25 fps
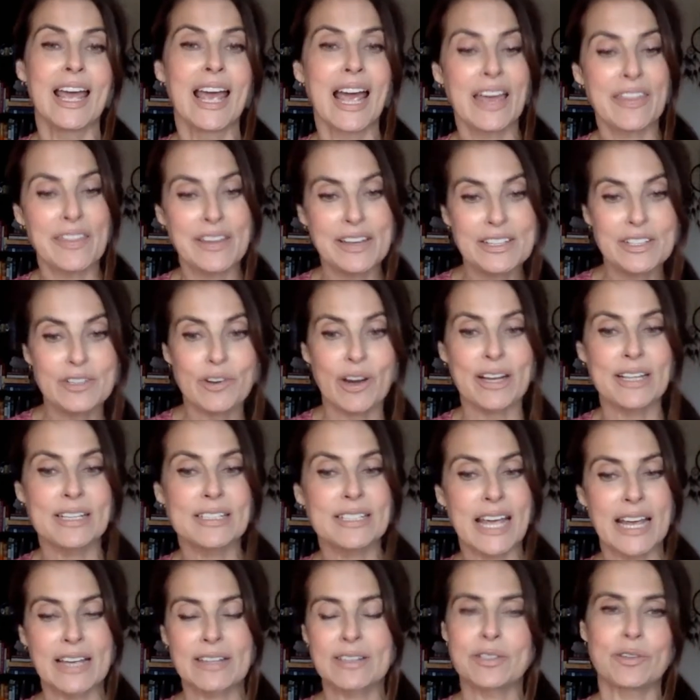and then try to
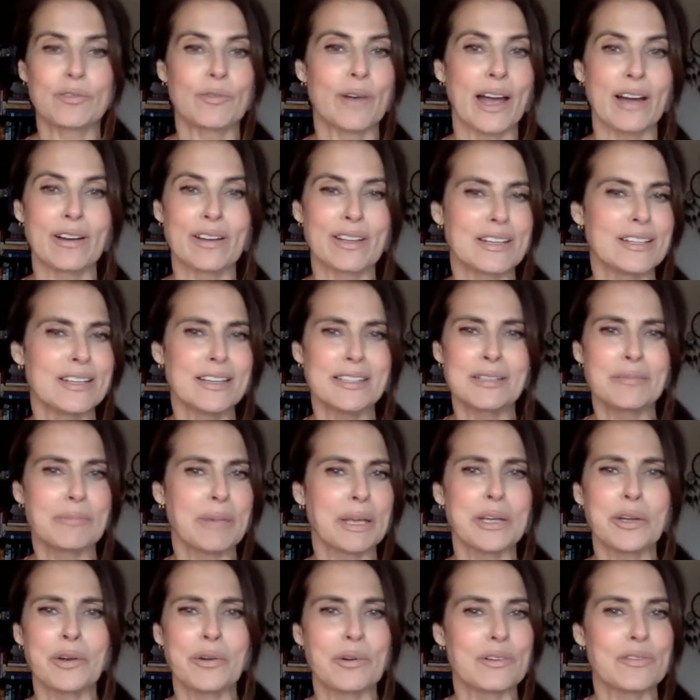dance around it. It doesn't
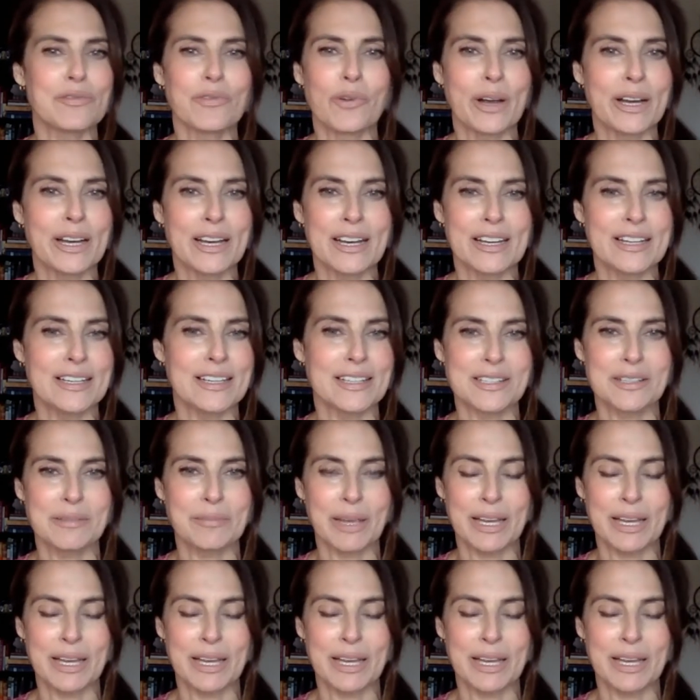mean you're avoidant, it doesn't